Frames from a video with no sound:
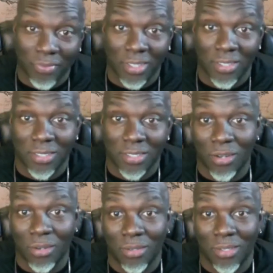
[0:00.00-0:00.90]

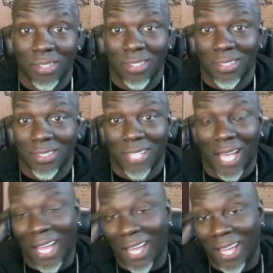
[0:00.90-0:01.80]
so
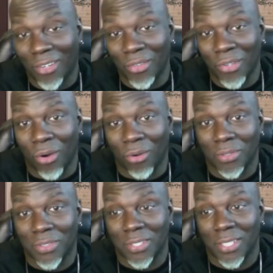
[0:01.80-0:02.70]
i, I don't know
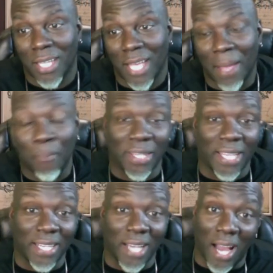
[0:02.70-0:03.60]
but
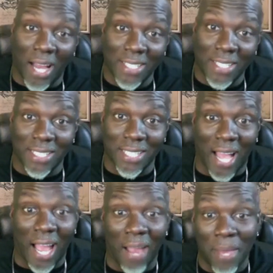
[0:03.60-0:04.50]
then honestly
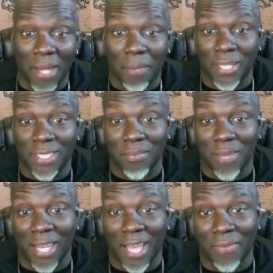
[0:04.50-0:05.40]
i'm at a place in
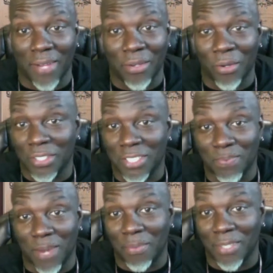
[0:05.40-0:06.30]
my life and i know this is
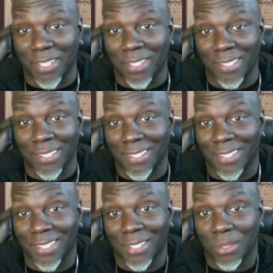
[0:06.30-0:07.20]
probably gonna
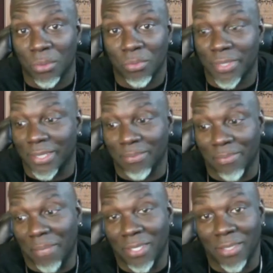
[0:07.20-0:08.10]

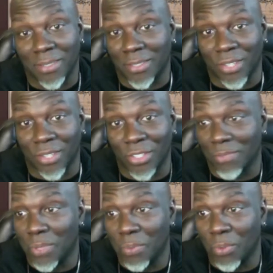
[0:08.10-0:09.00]
maybe turn
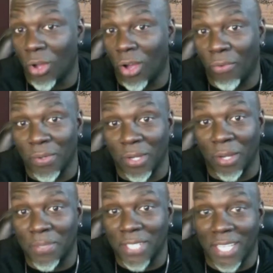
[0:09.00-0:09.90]
some people off or
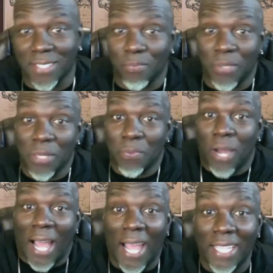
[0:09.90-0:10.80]
upset some
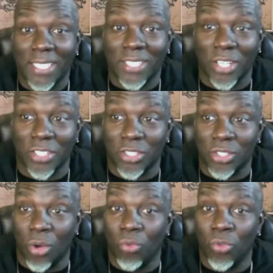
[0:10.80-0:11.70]
people i just
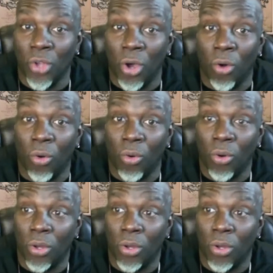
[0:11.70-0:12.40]
don't know